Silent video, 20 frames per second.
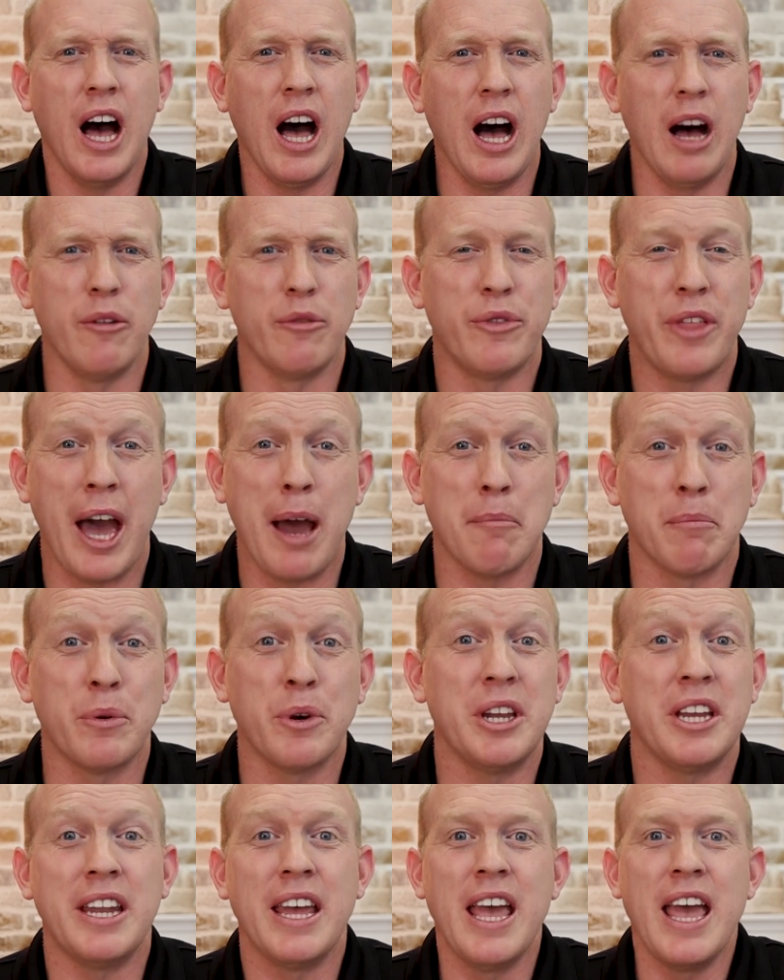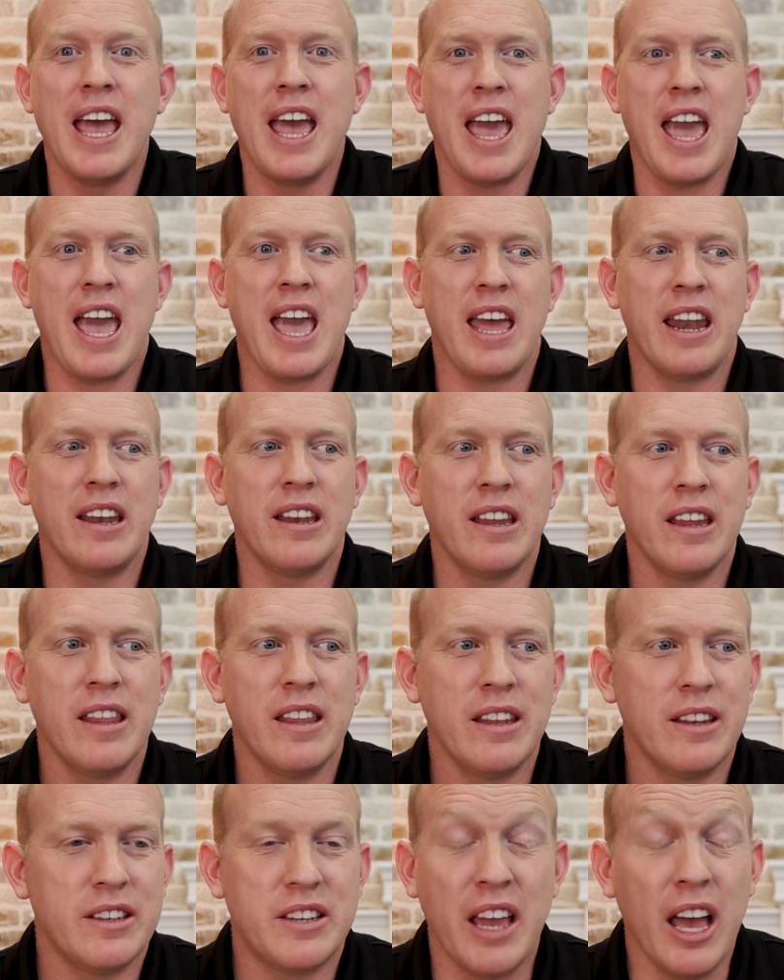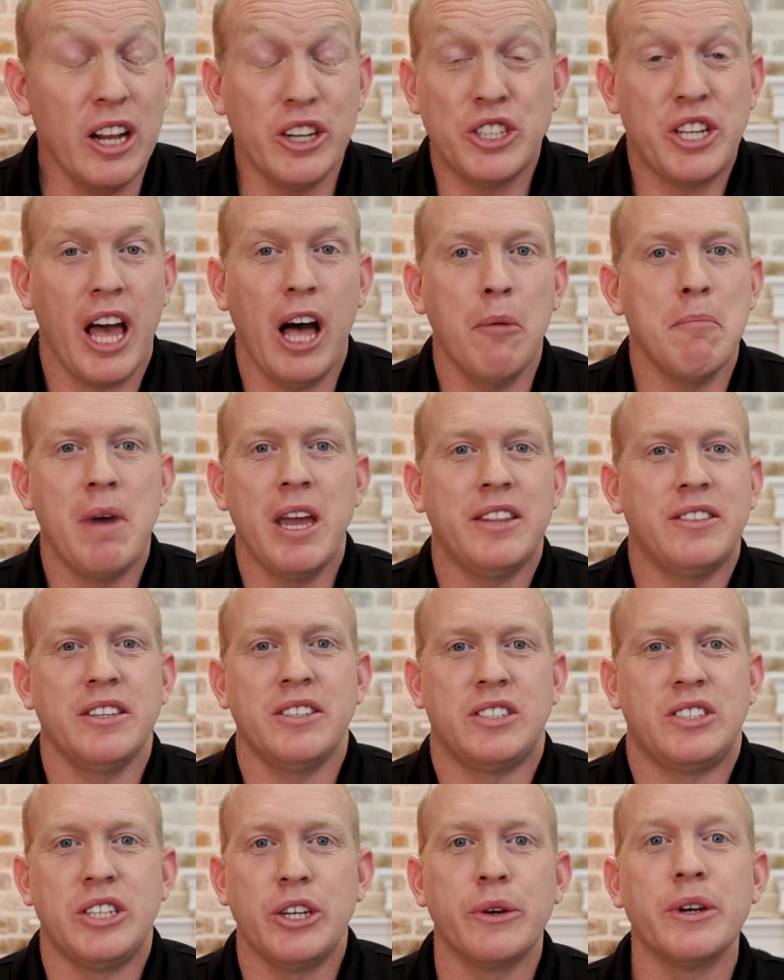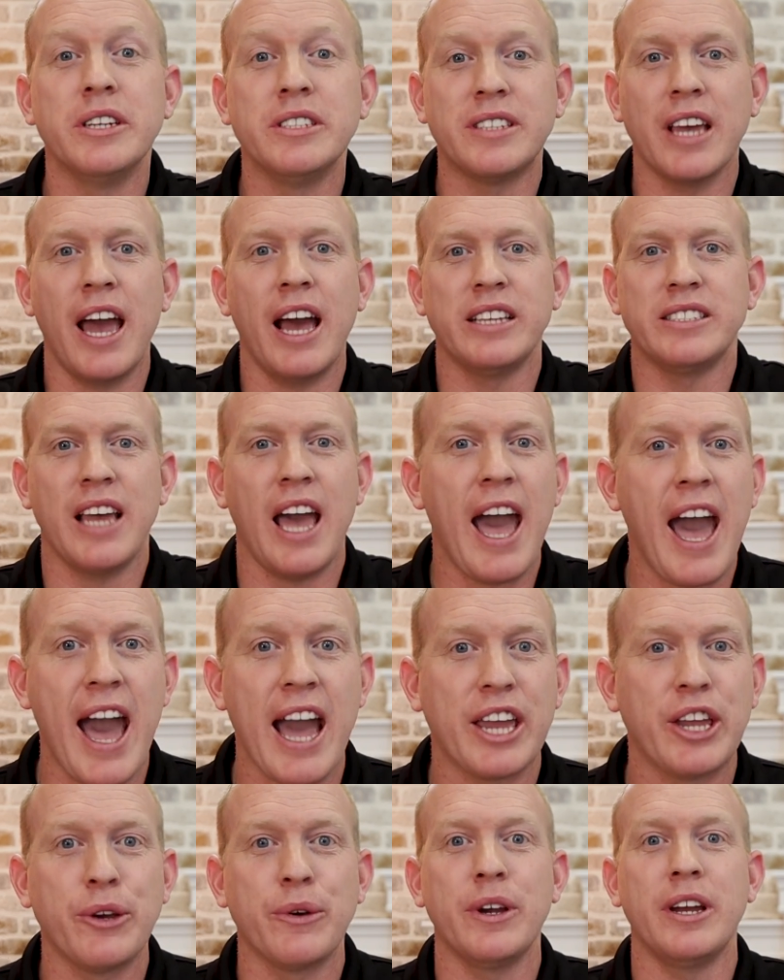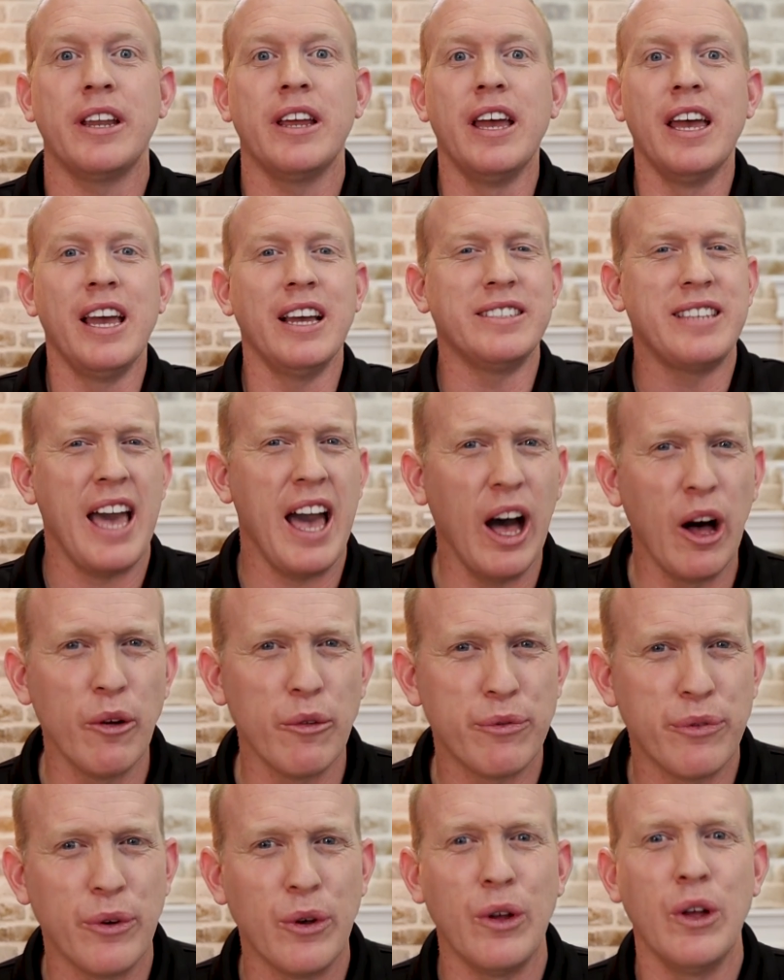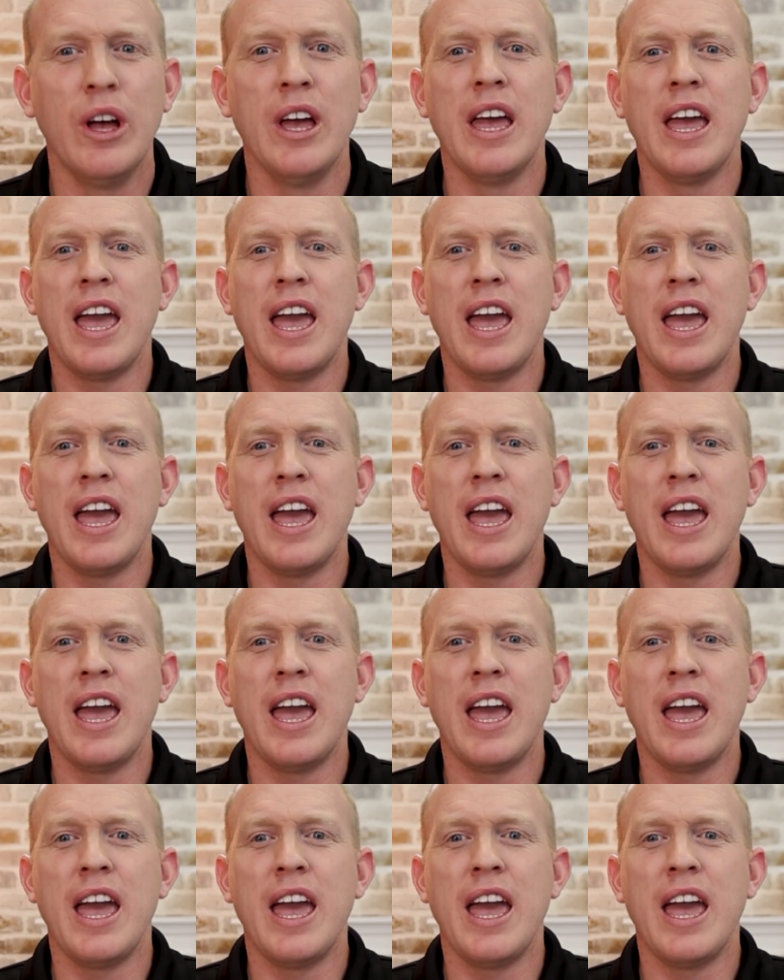of that breed, and to just help make this series as accurate, as helpful,